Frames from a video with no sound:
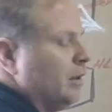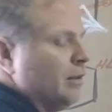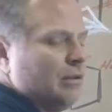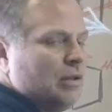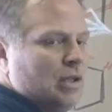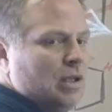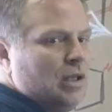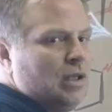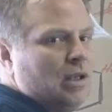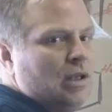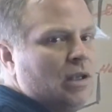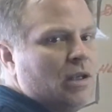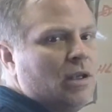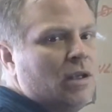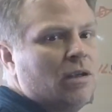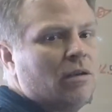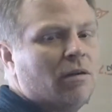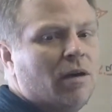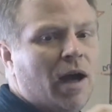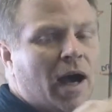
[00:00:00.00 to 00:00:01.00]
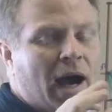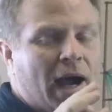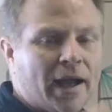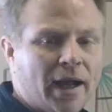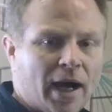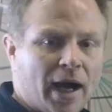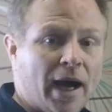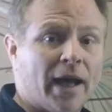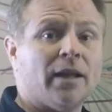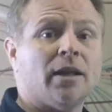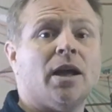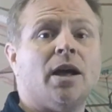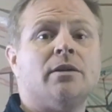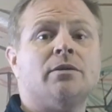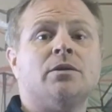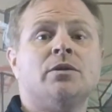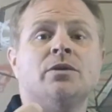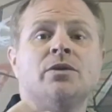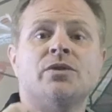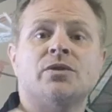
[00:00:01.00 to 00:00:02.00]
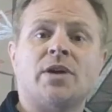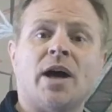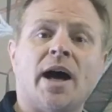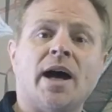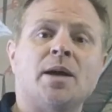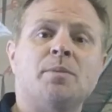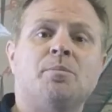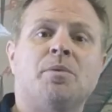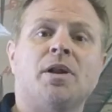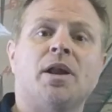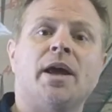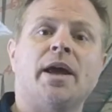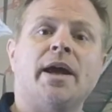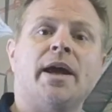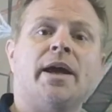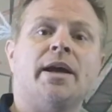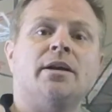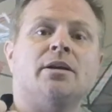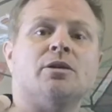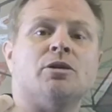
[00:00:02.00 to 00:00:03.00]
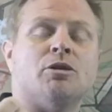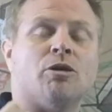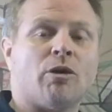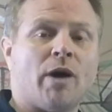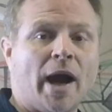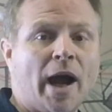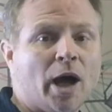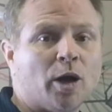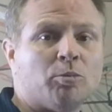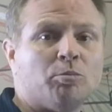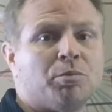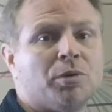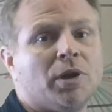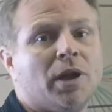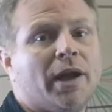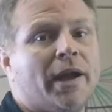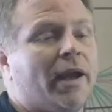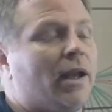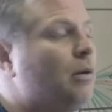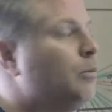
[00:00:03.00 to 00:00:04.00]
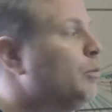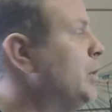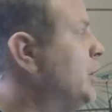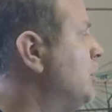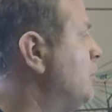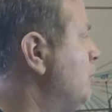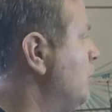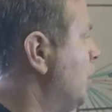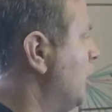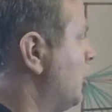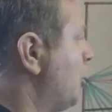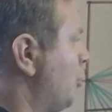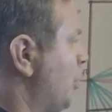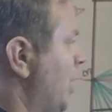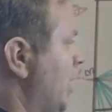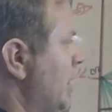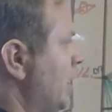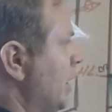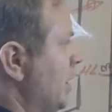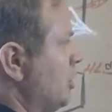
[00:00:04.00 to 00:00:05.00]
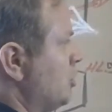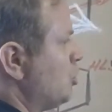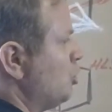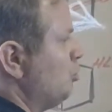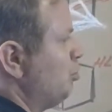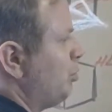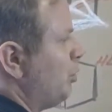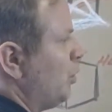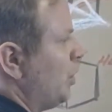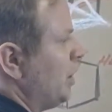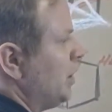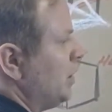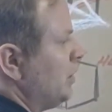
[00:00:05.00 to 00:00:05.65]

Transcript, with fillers: the eye, eye level, sky plane, ground plane. We uh, created a two point